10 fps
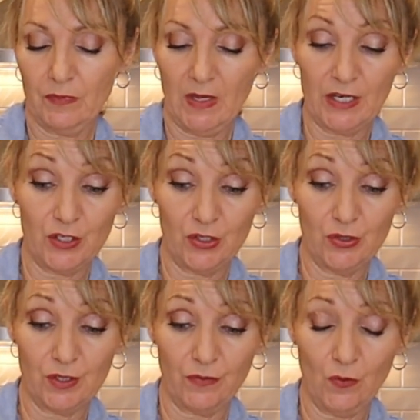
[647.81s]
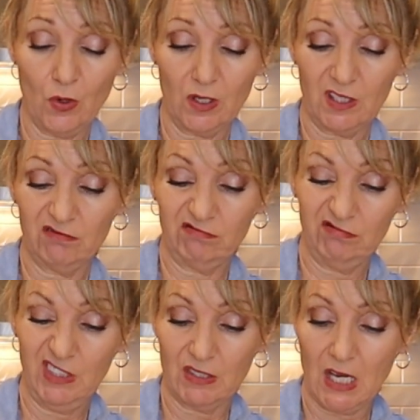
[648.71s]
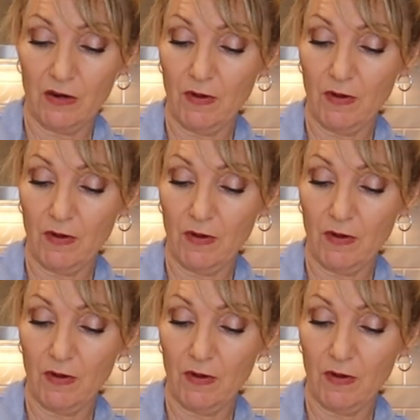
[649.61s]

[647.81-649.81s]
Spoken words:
I just used a fork and it was kind of